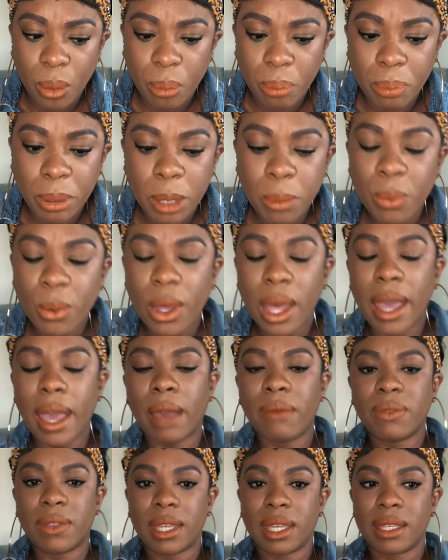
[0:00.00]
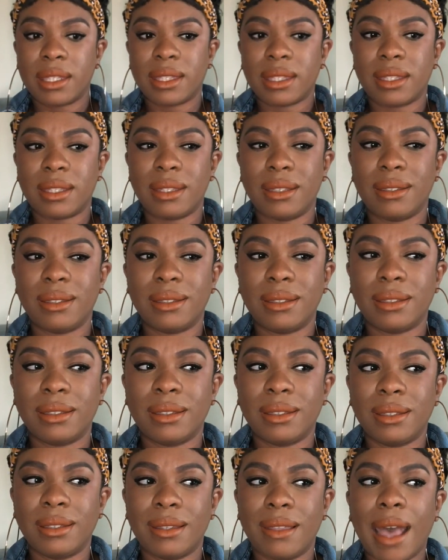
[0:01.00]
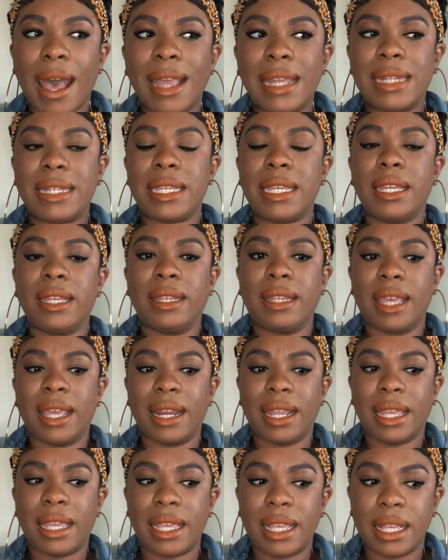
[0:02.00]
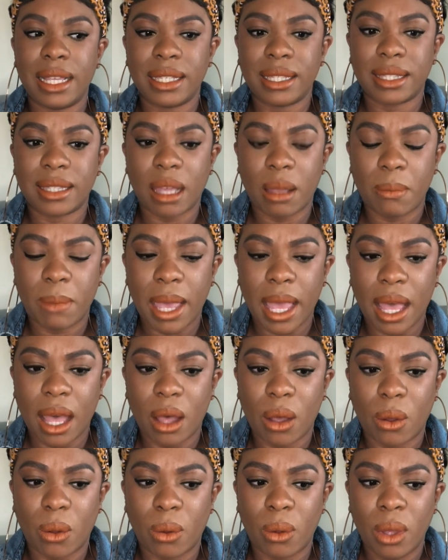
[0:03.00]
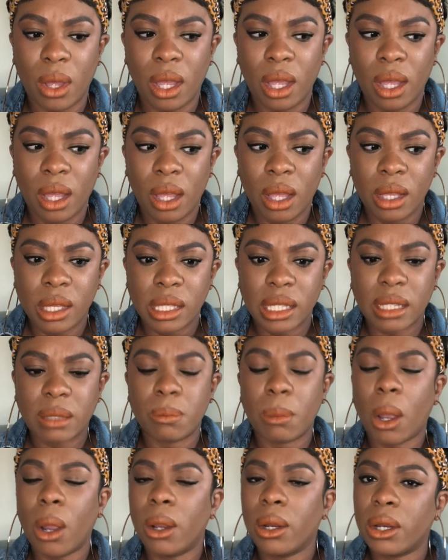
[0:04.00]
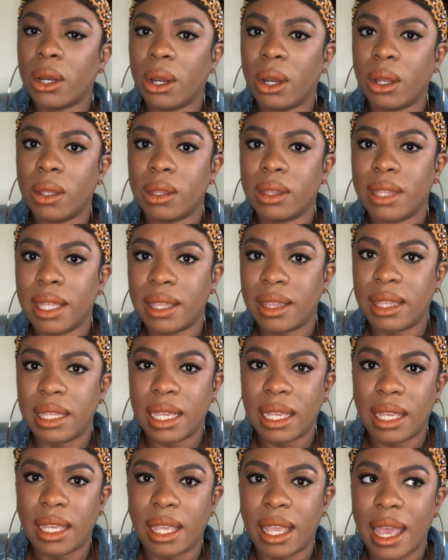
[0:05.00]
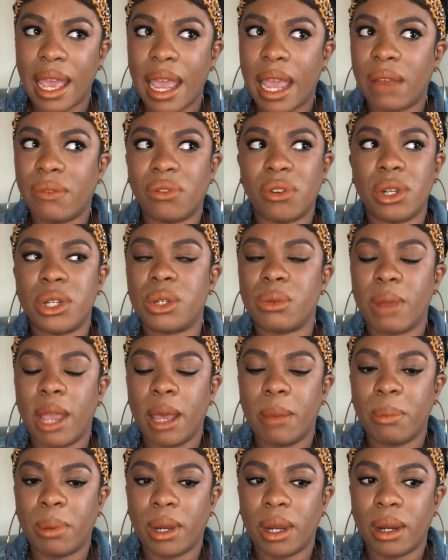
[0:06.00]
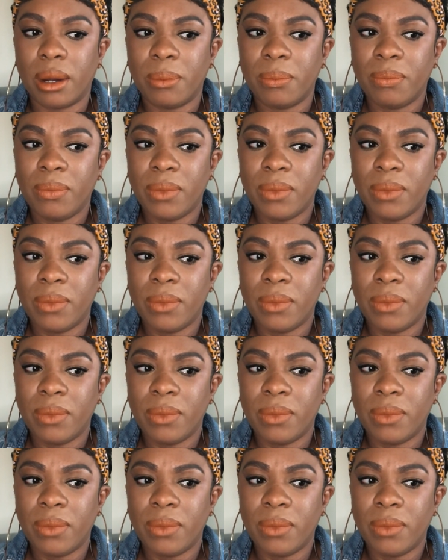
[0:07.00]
people have this idea that he is somehow smarter than the average rapper.